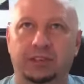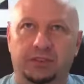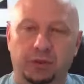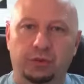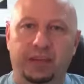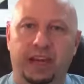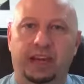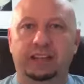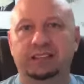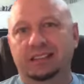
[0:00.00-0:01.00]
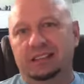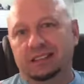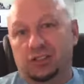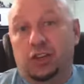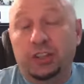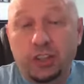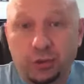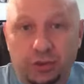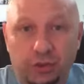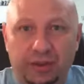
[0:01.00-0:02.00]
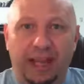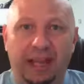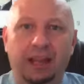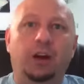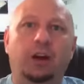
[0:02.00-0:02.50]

to do that should you do that,